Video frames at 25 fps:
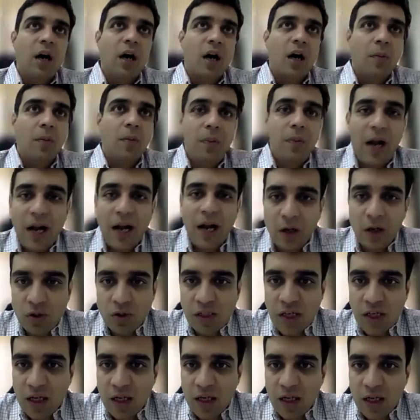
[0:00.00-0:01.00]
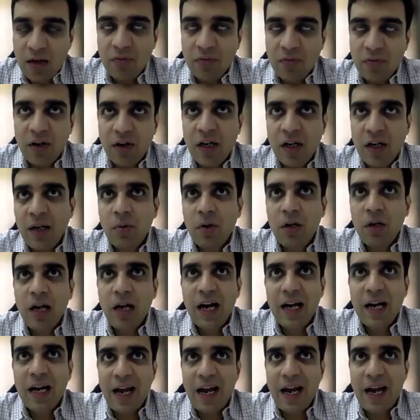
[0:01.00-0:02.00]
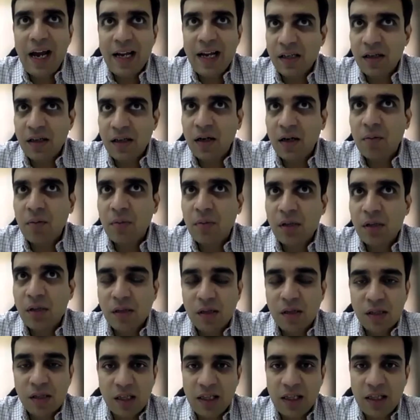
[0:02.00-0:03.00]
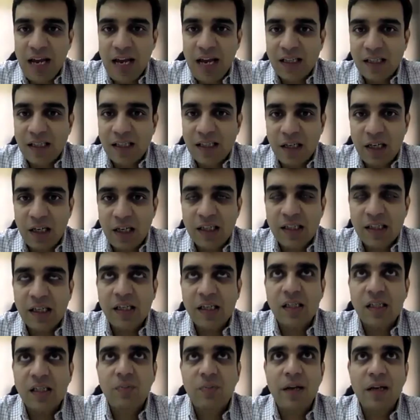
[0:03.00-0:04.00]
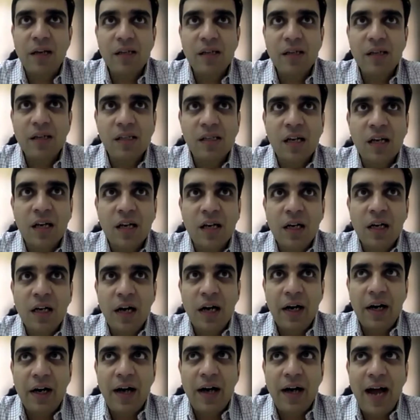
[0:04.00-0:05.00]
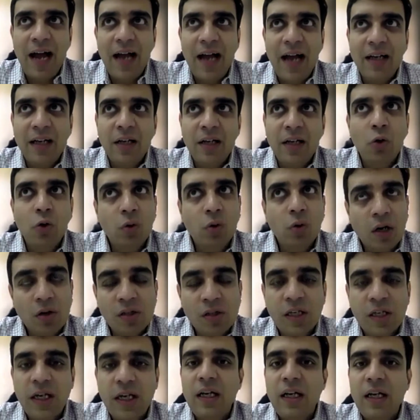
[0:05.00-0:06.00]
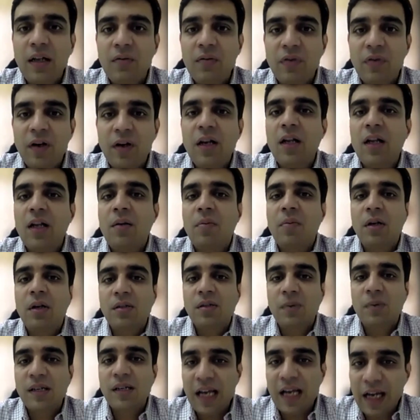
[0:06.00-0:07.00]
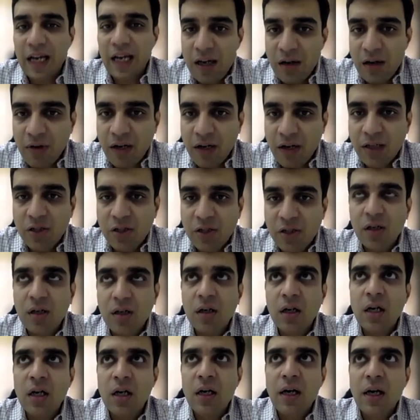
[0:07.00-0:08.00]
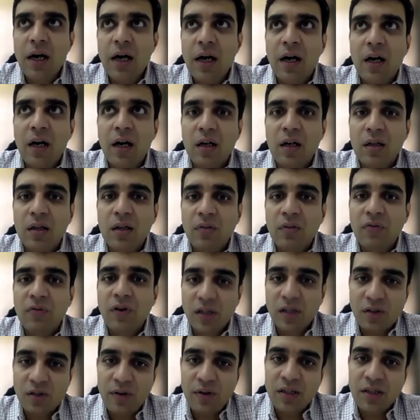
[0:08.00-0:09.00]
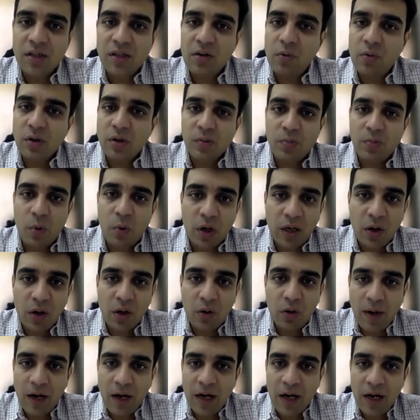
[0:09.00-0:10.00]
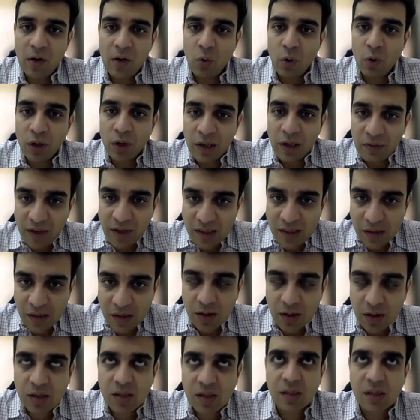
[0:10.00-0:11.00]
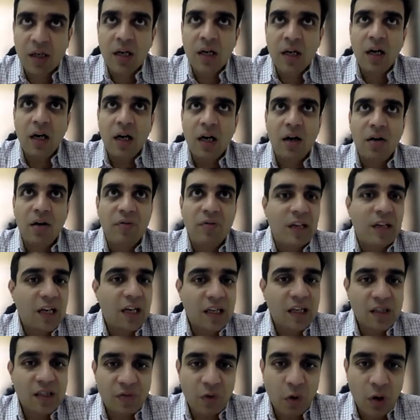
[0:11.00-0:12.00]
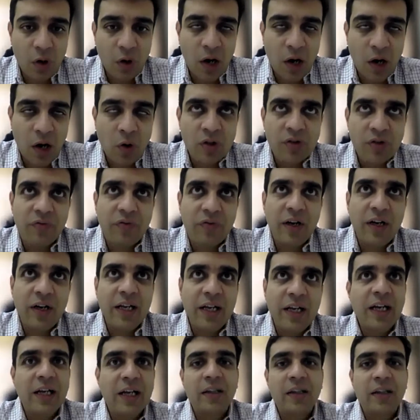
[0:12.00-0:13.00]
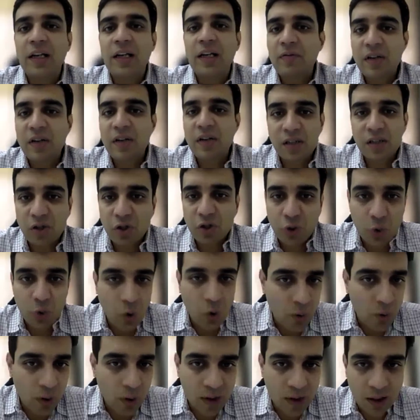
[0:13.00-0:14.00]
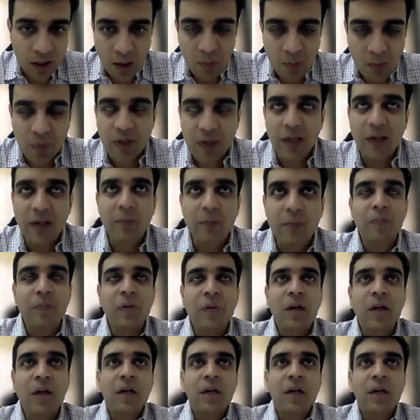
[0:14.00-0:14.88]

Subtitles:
Prior to starting Fund Enable, I exited a business in the asset leasing space. And in 2018, Fund Enable is my second venture. The first venture was bought out by our own investors. We raised 4 rounds of funding and the investors took over the company.